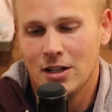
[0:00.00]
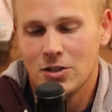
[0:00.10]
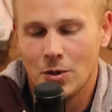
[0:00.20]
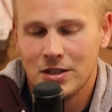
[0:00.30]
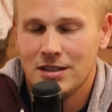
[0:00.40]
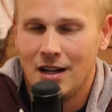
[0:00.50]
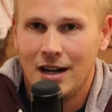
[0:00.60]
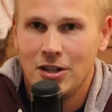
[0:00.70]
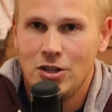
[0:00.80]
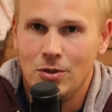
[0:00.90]
So it's
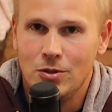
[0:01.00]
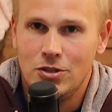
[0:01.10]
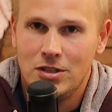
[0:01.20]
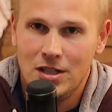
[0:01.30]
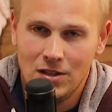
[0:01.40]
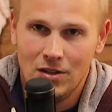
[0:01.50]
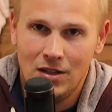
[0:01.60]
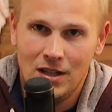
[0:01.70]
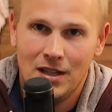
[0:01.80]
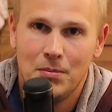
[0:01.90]
not a huge
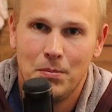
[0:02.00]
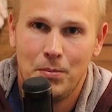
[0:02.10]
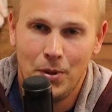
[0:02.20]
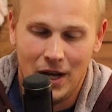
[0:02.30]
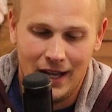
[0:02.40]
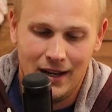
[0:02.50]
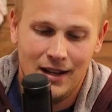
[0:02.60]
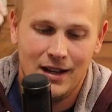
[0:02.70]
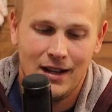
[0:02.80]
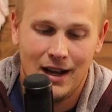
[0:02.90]
deal, but
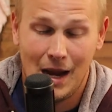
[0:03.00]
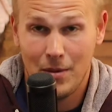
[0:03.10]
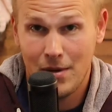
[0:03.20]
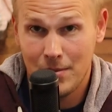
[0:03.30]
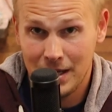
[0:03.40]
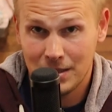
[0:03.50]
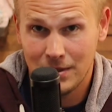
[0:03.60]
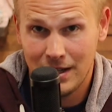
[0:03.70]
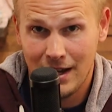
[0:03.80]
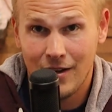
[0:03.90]
I'm in my
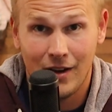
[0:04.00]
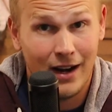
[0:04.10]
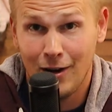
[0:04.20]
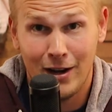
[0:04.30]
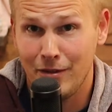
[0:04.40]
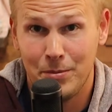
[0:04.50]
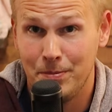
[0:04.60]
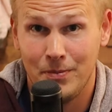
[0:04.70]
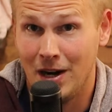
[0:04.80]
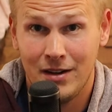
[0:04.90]
basement now and I
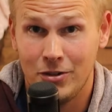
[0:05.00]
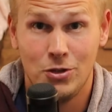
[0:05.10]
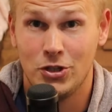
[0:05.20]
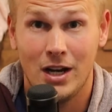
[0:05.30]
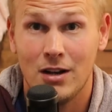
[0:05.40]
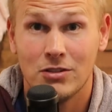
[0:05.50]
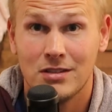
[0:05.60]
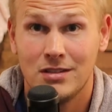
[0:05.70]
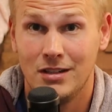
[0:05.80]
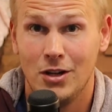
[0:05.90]
don't have a huge
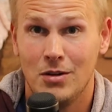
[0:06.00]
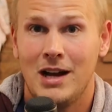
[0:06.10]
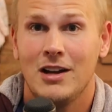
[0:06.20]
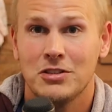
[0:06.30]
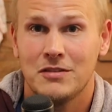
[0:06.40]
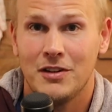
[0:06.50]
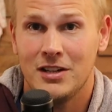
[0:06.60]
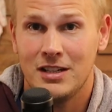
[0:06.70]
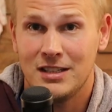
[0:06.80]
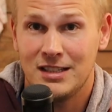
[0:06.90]
house. You know, my house is
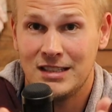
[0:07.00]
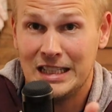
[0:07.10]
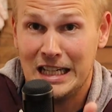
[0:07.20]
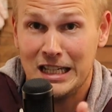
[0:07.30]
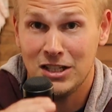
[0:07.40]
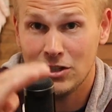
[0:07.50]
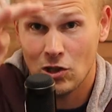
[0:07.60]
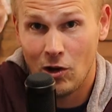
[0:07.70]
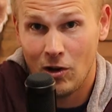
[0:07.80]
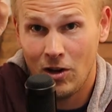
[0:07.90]
very skinny and
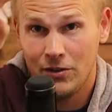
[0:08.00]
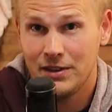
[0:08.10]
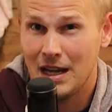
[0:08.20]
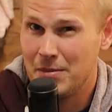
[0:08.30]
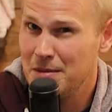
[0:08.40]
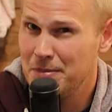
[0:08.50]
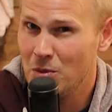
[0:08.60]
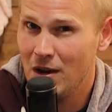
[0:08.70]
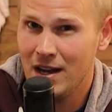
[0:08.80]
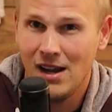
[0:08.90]
tall. That might be
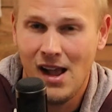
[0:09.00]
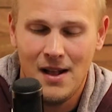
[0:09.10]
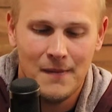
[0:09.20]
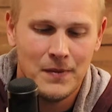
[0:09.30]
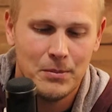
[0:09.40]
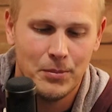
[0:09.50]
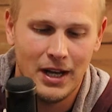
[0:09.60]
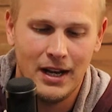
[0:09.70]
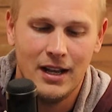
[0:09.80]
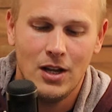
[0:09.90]
why.
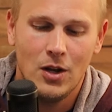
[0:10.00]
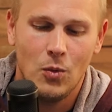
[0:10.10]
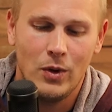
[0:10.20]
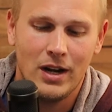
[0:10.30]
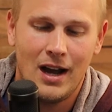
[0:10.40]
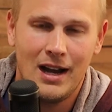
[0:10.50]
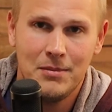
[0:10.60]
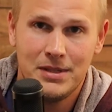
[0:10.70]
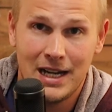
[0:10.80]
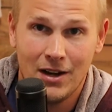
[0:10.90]
But when
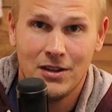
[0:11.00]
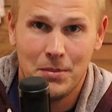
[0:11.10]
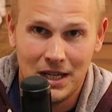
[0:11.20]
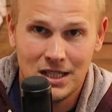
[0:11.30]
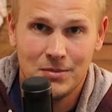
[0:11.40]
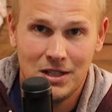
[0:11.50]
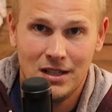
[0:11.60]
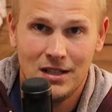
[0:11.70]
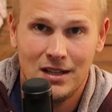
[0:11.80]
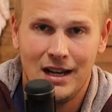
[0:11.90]
I'm down in the
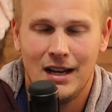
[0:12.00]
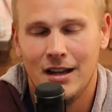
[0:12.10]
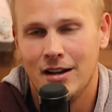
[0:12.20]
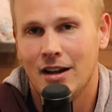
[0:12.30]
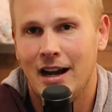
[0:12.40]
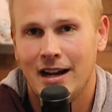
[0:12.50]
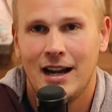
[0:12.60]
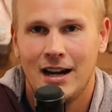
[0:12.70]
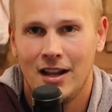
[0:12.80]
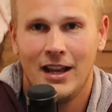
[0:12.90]
basement and I
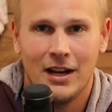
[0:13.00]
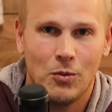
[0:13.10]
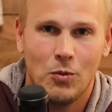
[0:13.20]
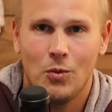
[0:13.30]
kind of like